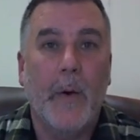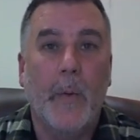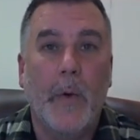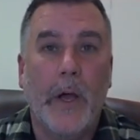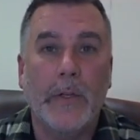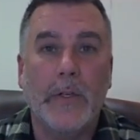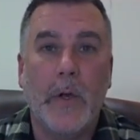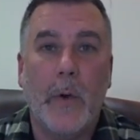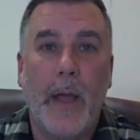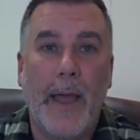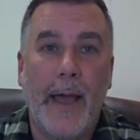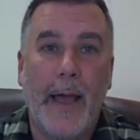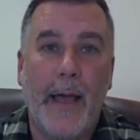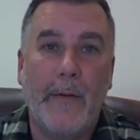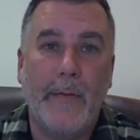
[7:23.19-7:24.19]
We also
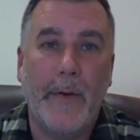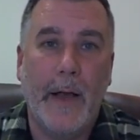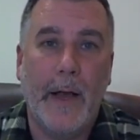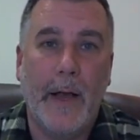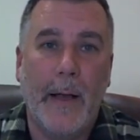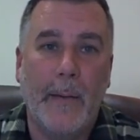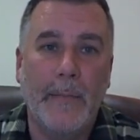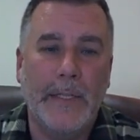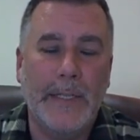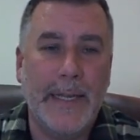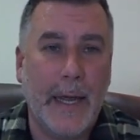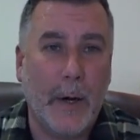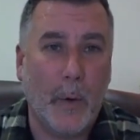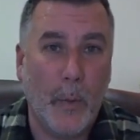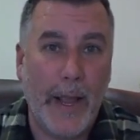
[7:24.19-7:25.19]
have um, the
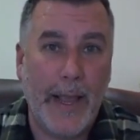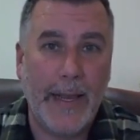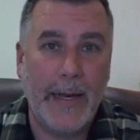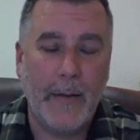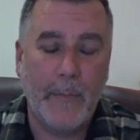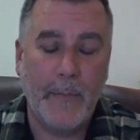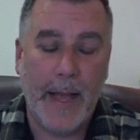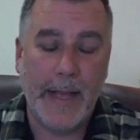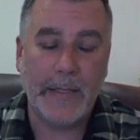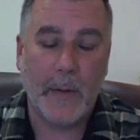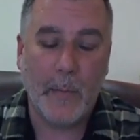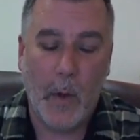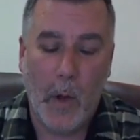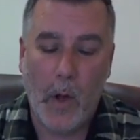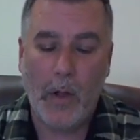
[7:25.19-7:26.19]
Seattle Rain
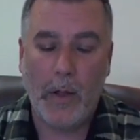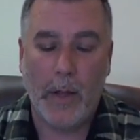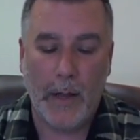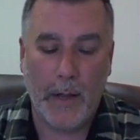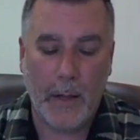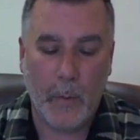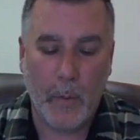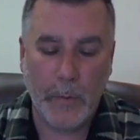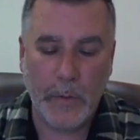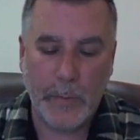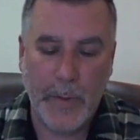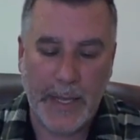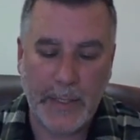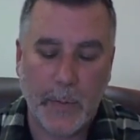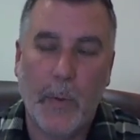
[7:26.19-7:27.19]
basketball, uh, women's
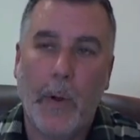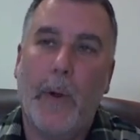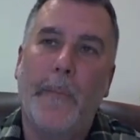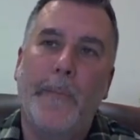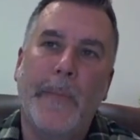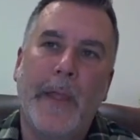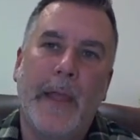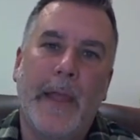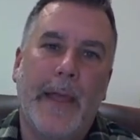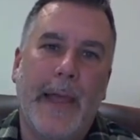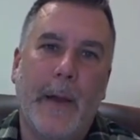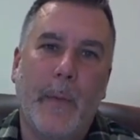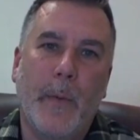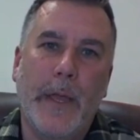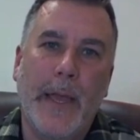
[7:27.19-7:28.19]
basketball,
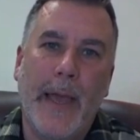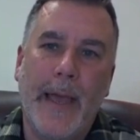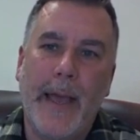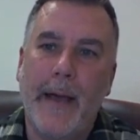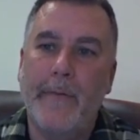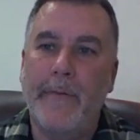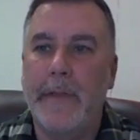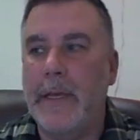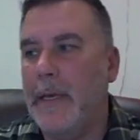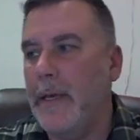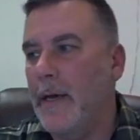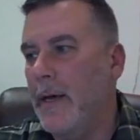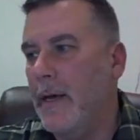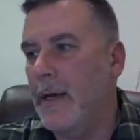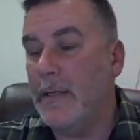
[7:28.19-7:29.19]
and we have the
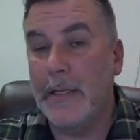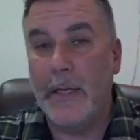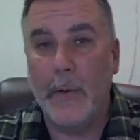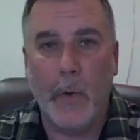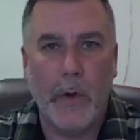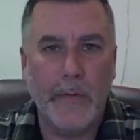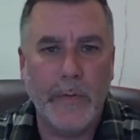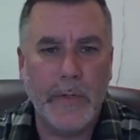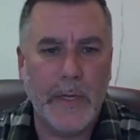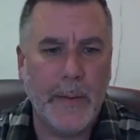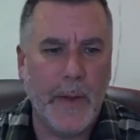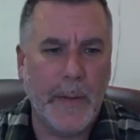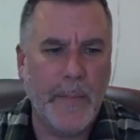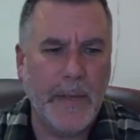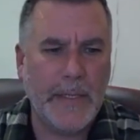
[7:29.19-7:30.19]
Seawolves.
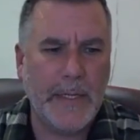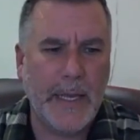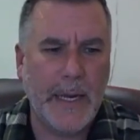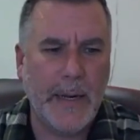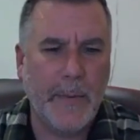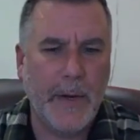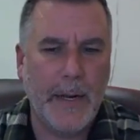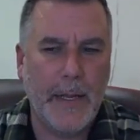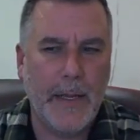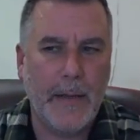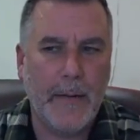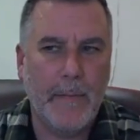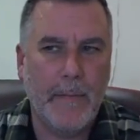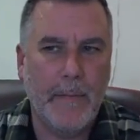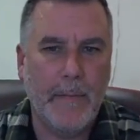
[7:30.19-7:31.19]
Am I missing anybody?
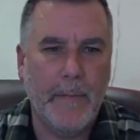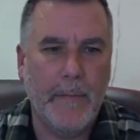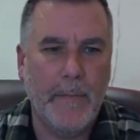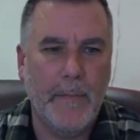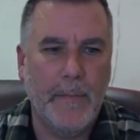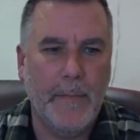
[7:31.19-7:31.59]
Mm.